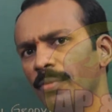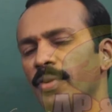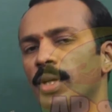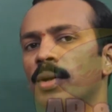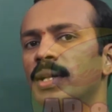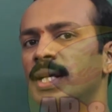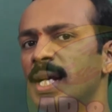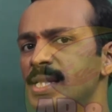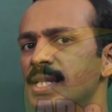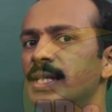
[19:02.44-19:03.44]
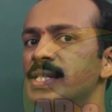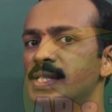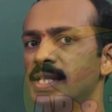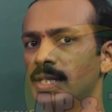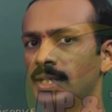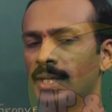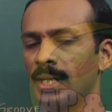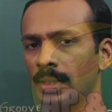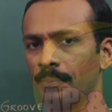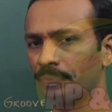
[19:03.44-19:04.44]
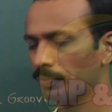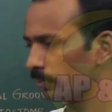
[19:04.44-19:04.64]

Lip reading: We call that as cilia.